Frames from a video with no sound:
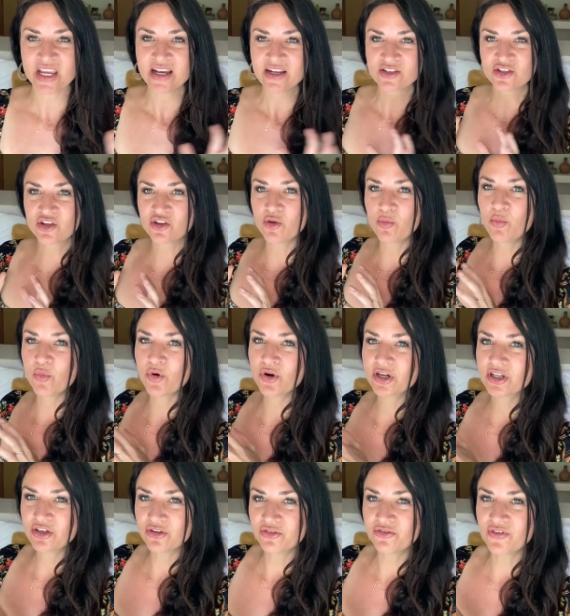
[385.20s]
So the more
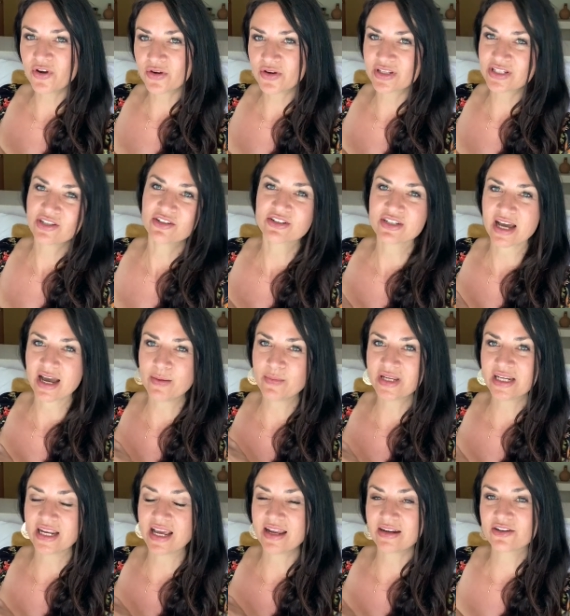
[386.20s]
you focus your time
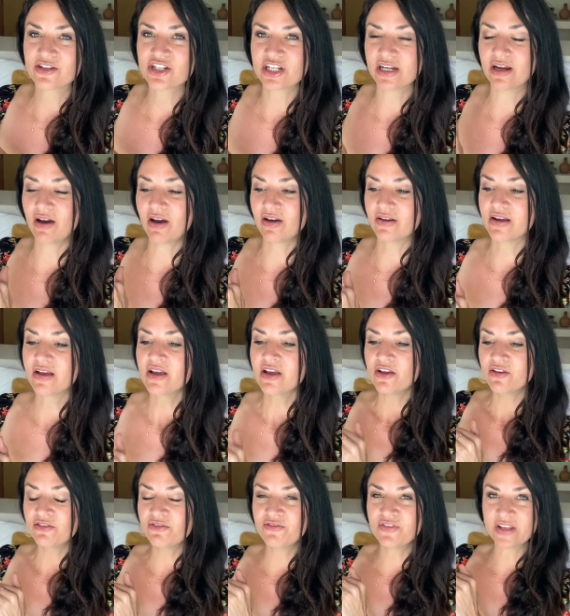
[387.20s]
and energy on
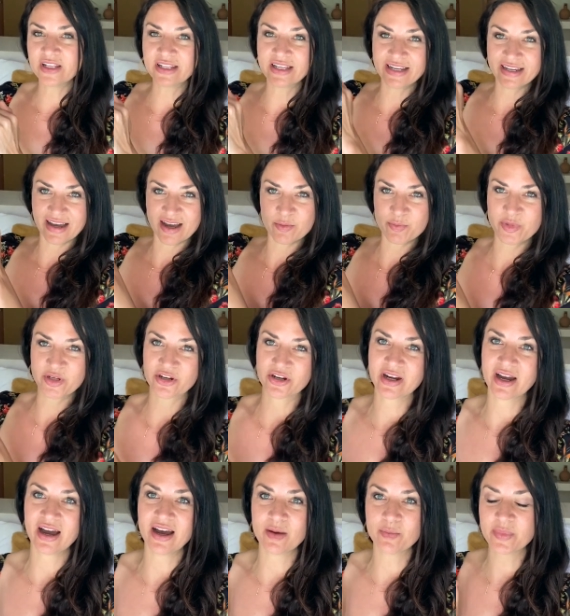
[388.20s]
filling up your
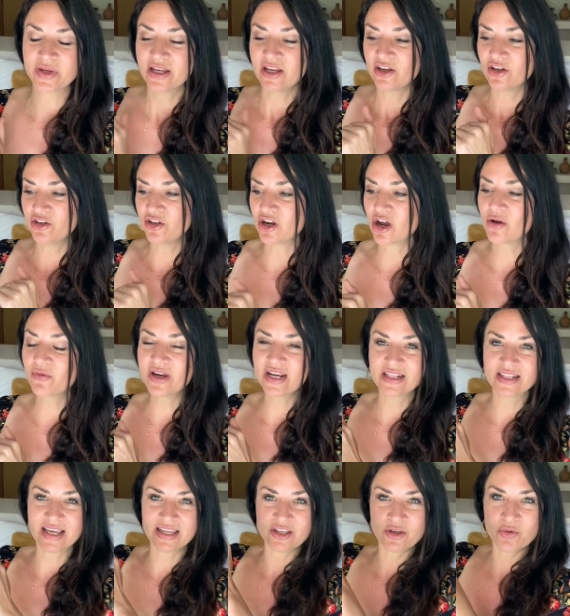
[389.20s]
cup, knowing
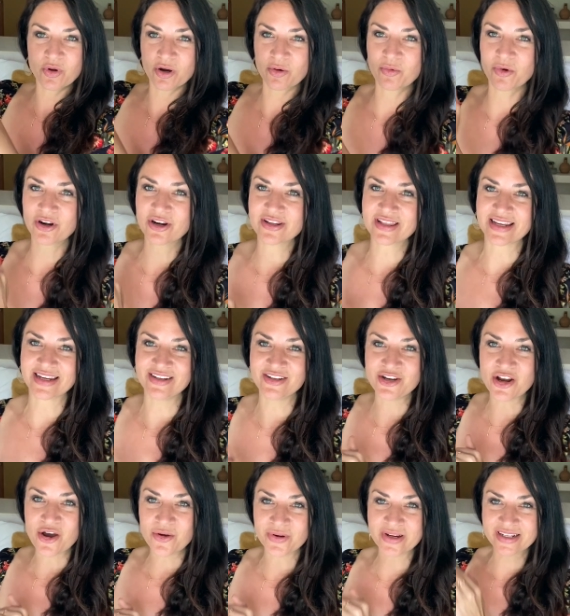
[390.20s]
that you are worthy,
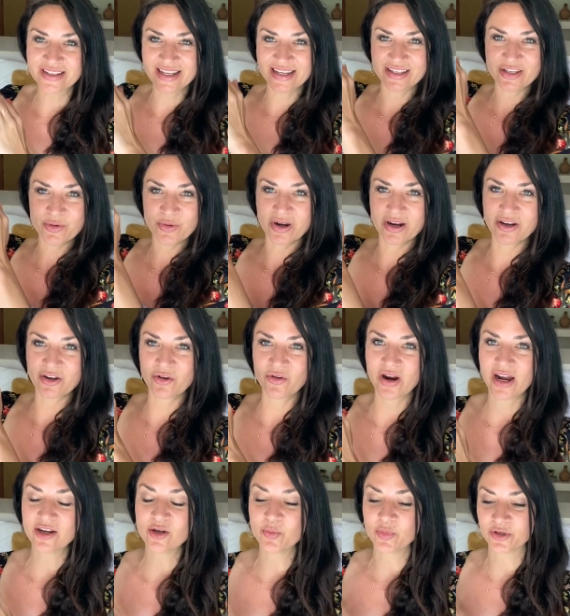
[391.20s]
knowing that you are
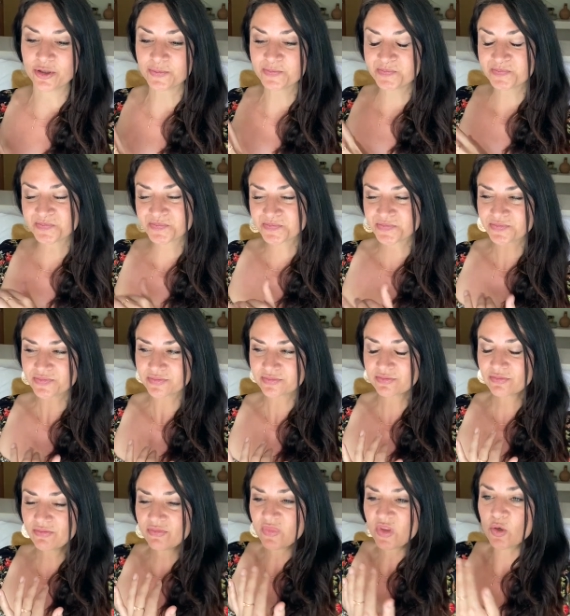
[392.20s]
incredible,
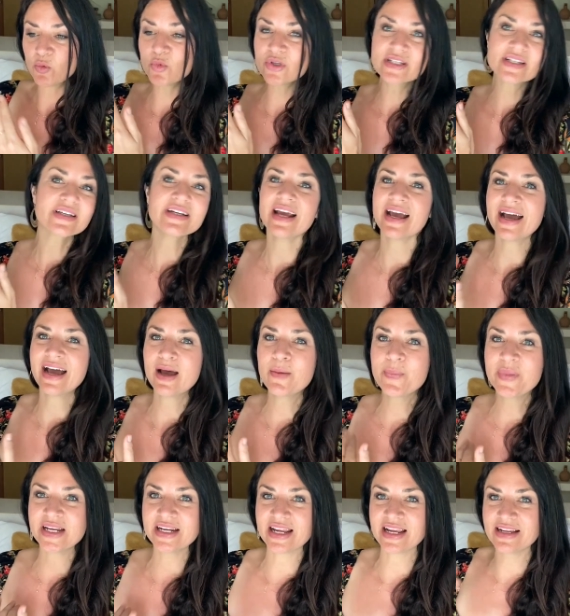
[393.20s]
what's gonna
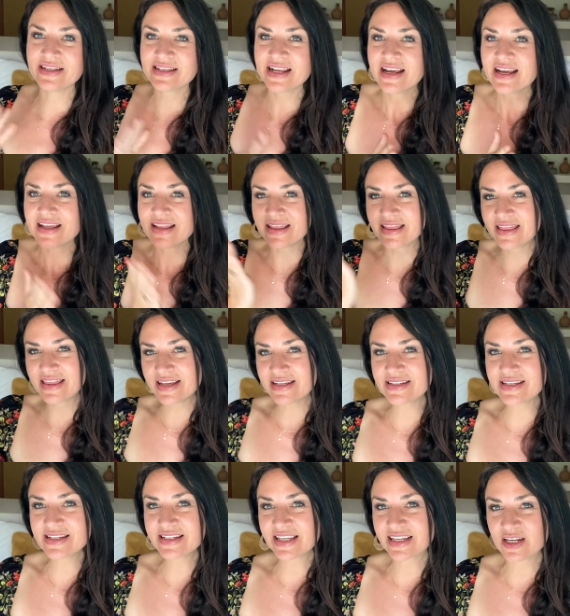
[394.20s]
happen is this
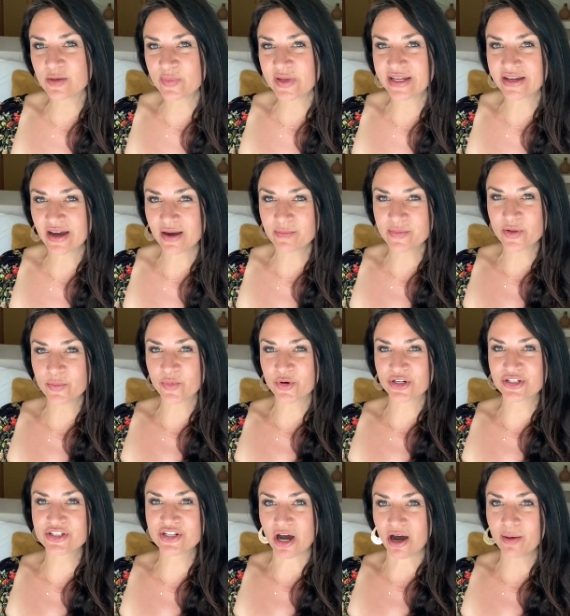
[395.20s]
is gonna become the more
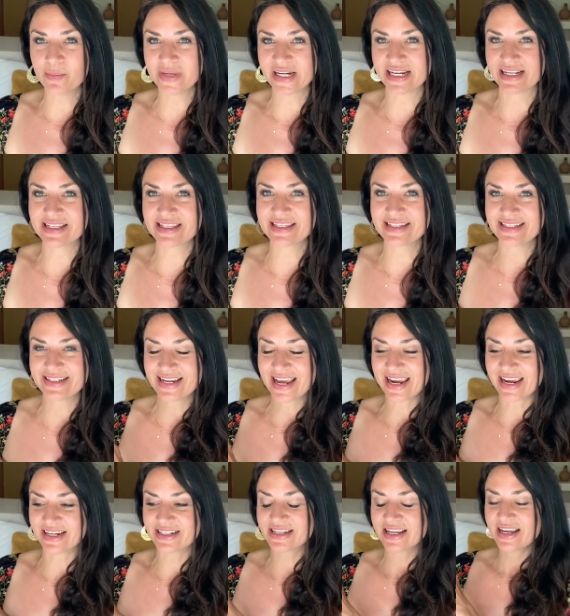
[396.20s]
dominant
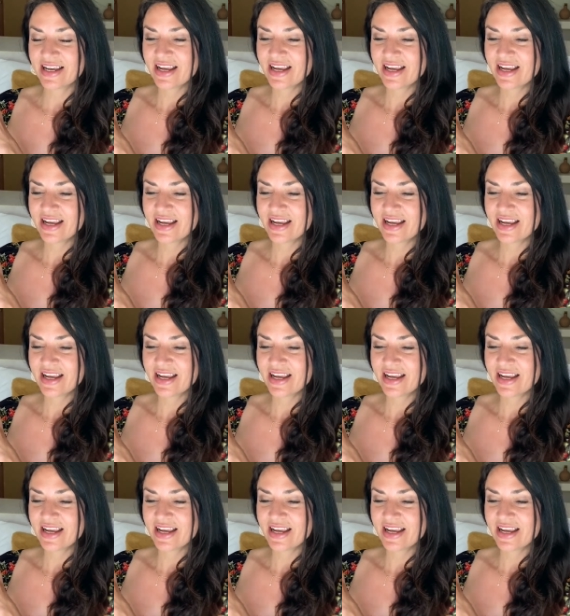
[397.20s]
state.